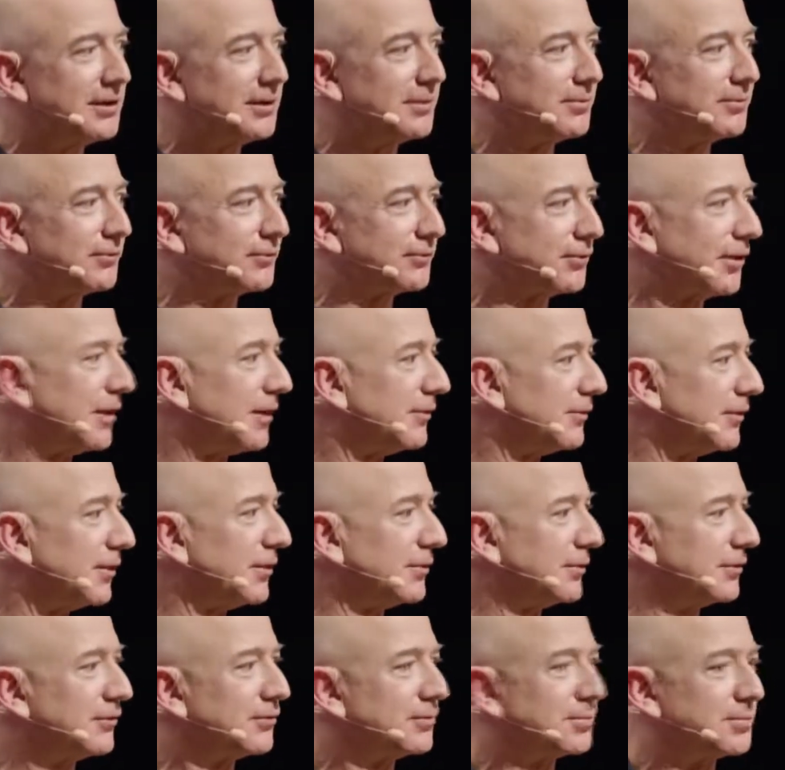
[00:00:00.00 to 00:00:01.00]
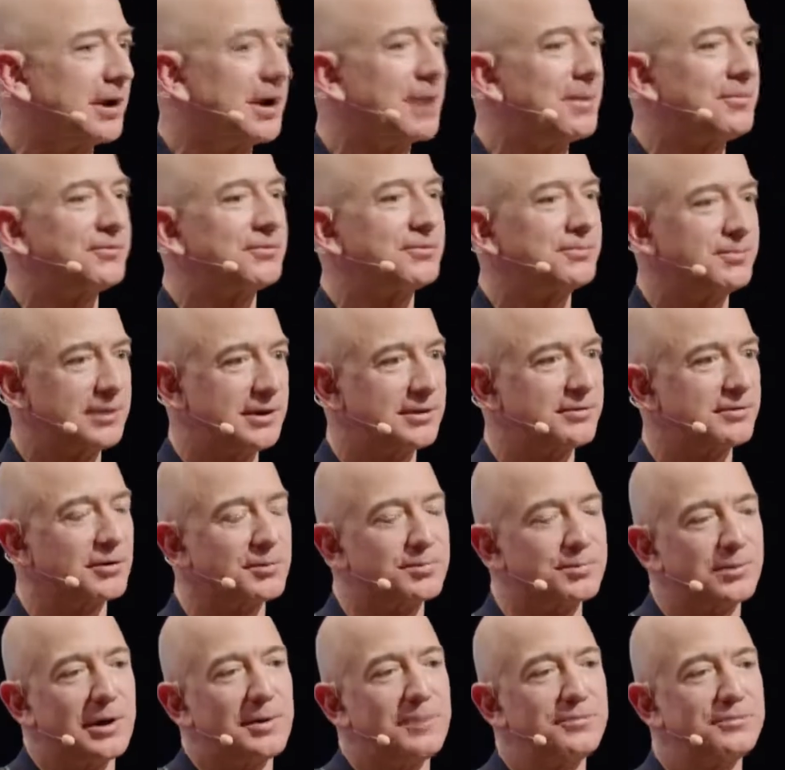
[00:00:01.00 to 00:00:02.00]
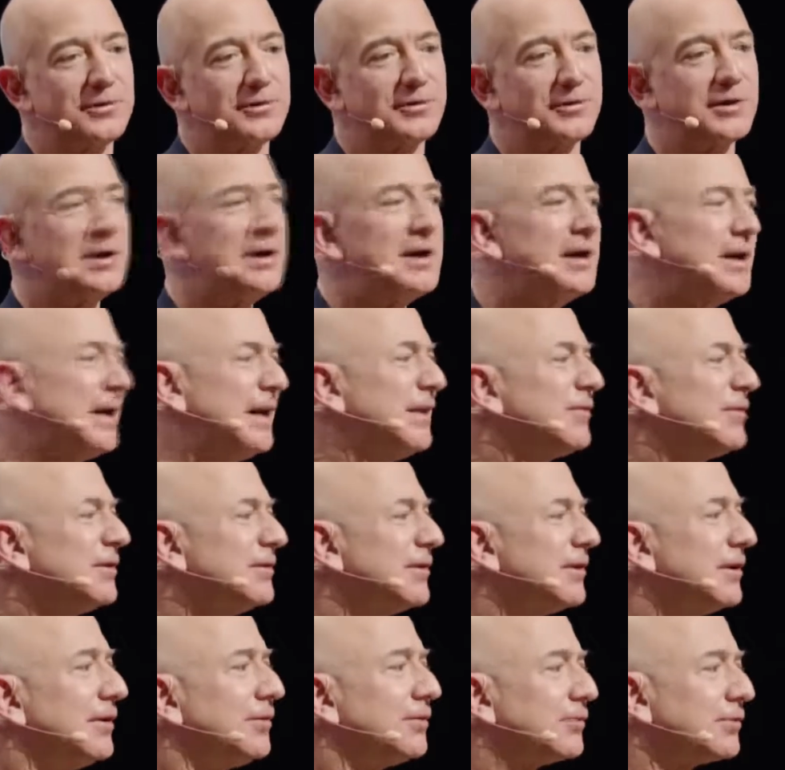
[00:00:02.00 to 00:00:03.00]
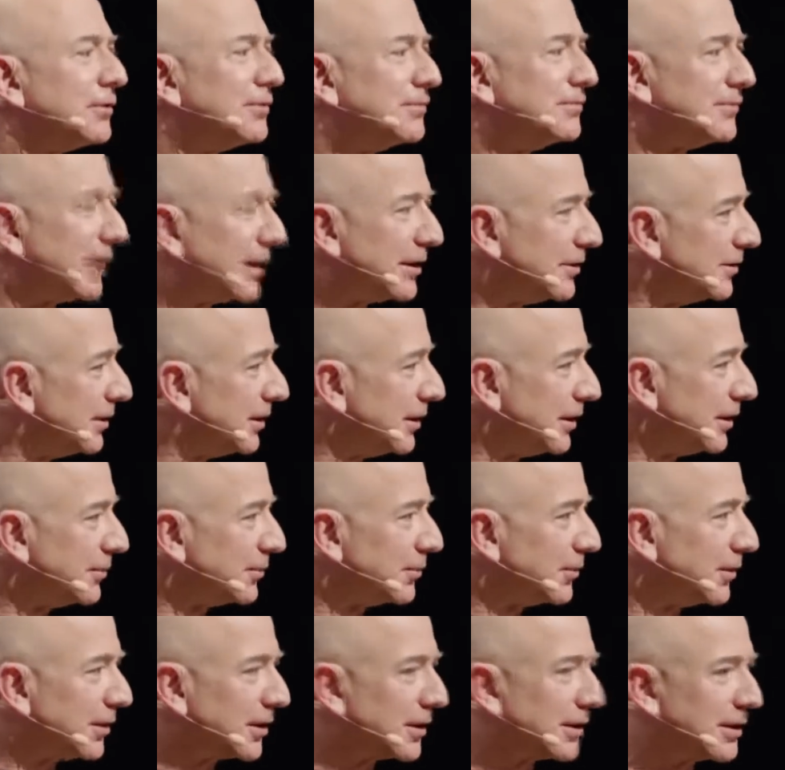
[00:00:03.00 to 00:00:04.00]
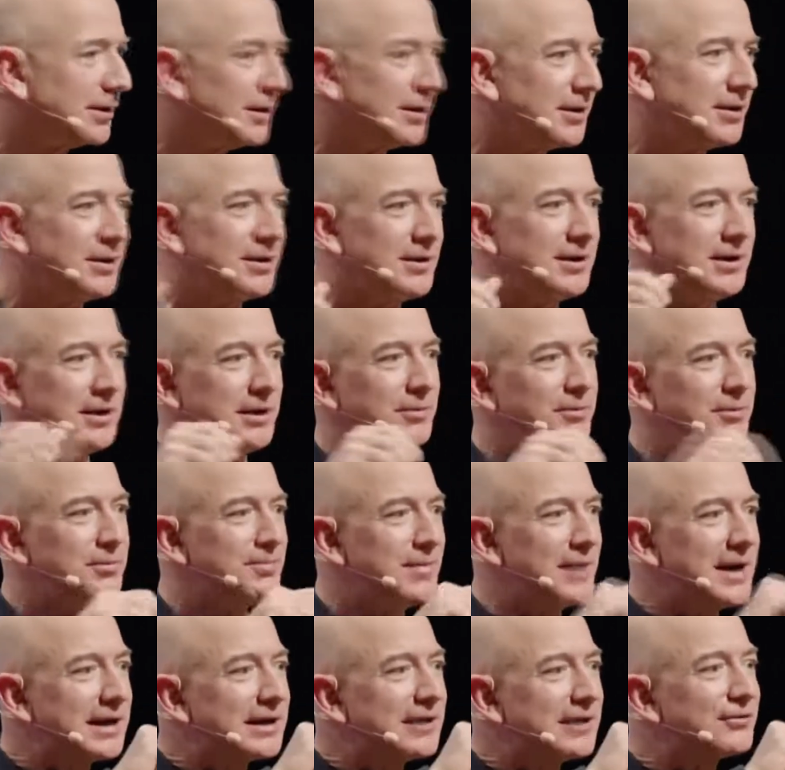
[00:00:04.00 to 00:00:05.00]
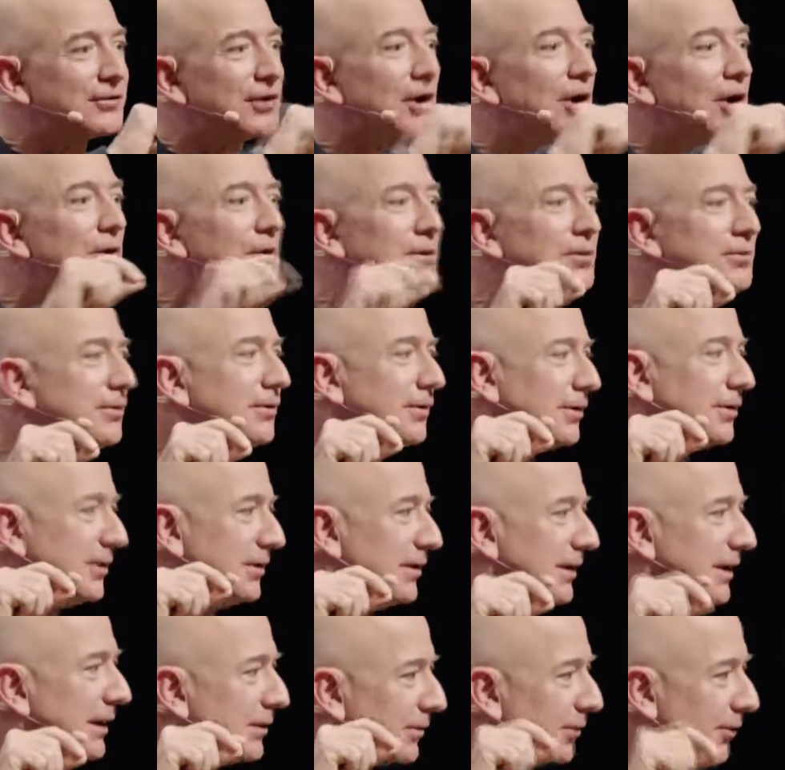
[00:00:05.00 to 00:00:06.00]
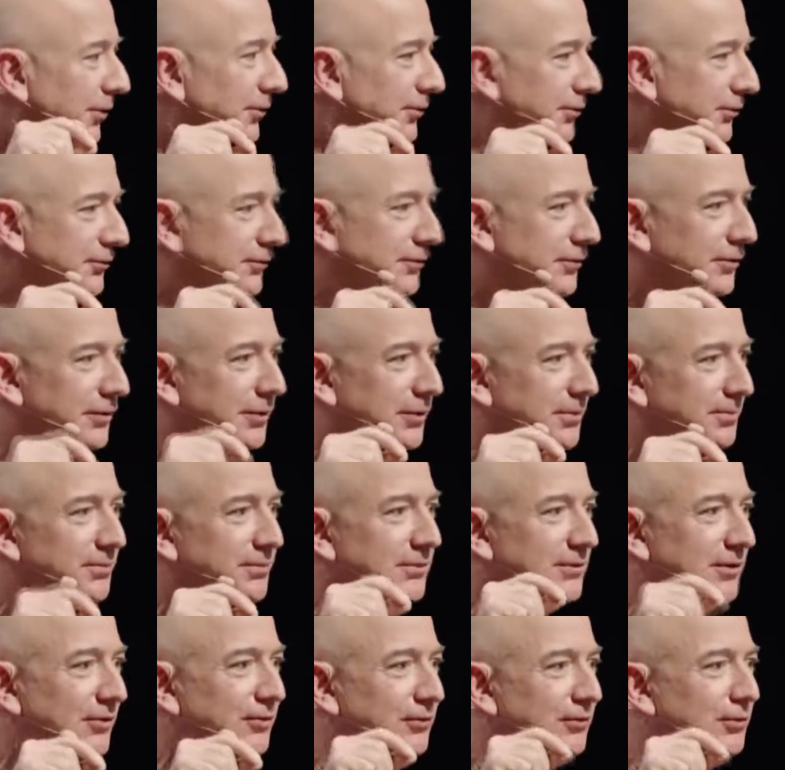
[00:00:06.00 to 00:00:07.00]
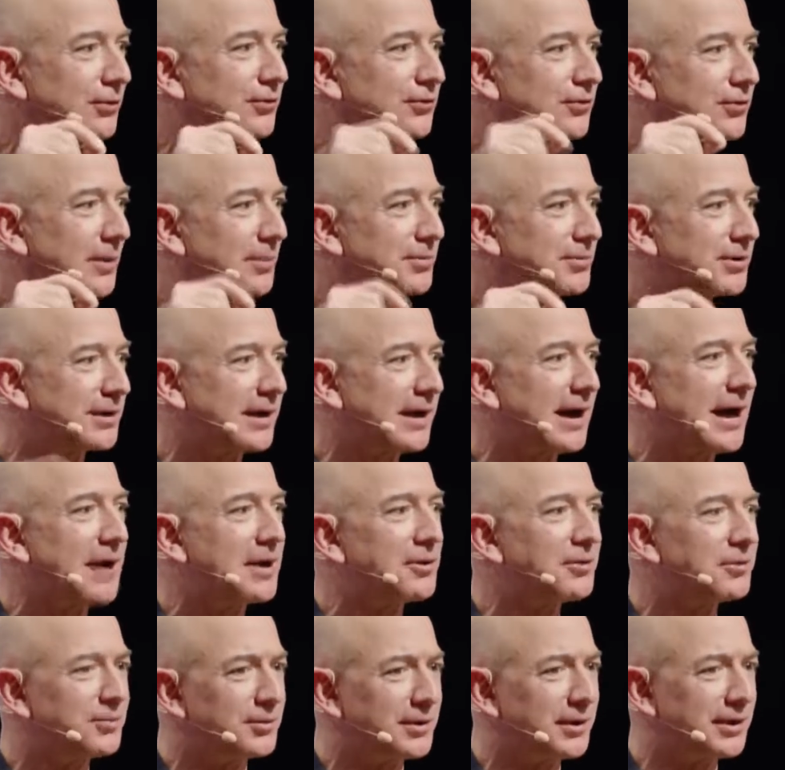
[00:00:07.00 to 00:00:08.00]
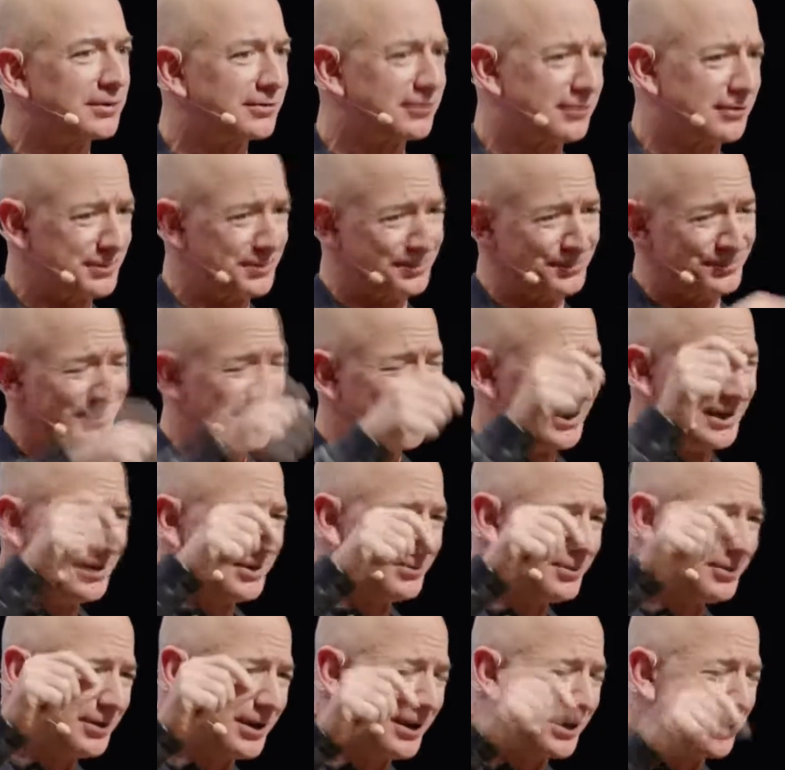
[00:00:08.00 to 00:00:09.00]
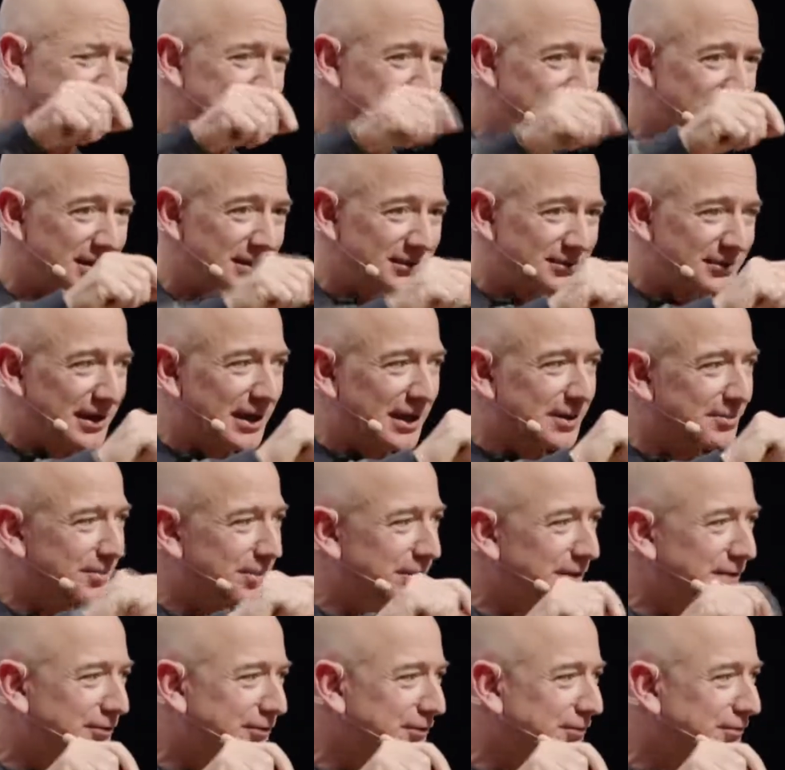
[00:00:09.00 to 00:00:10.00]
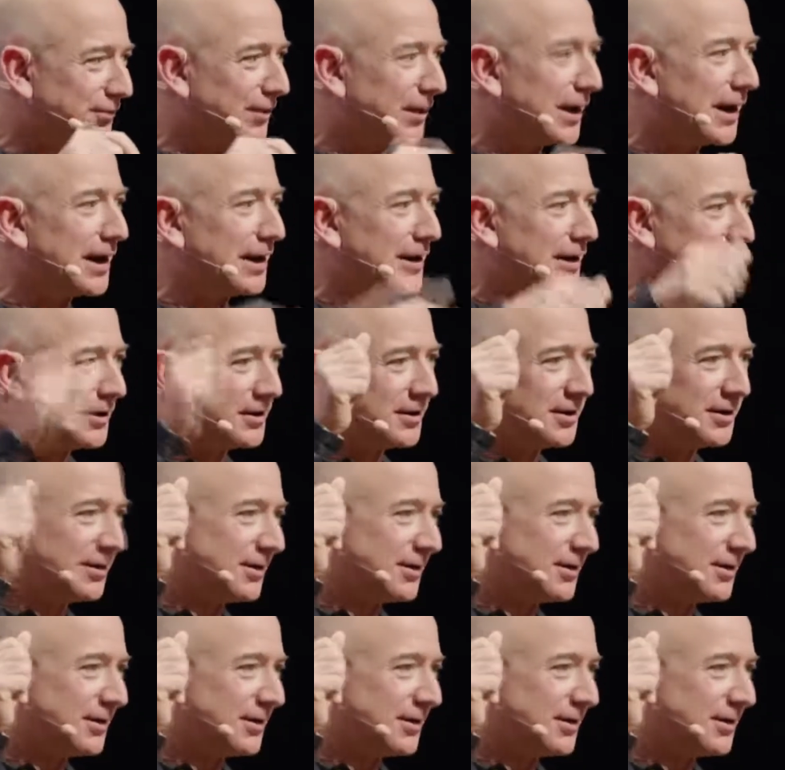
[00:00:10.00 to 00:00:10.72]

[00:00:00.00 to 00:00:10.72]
him solve all these problems and be a real problem solver. He even did his own veterinary work. He would make his own needles to suture up the cattle with. He would take a piece of wire,